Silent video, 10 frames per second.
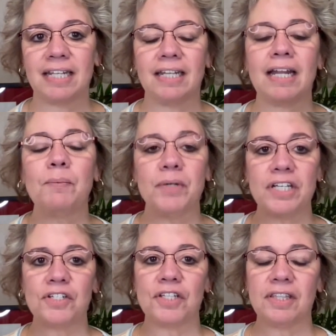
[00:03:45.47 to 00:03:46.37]
And then I
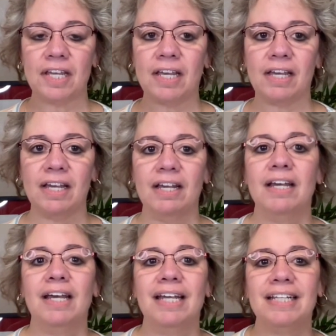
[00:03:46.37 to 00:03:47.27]
want you to think,
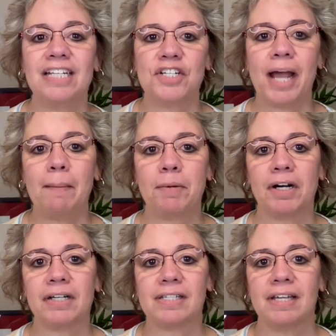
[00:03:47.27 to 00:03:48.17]
and in the chat
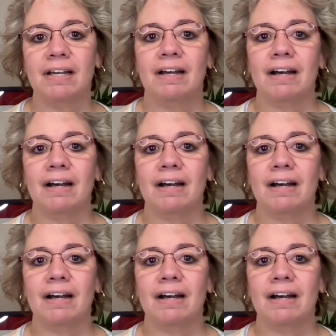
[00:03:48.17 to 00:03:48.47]
box,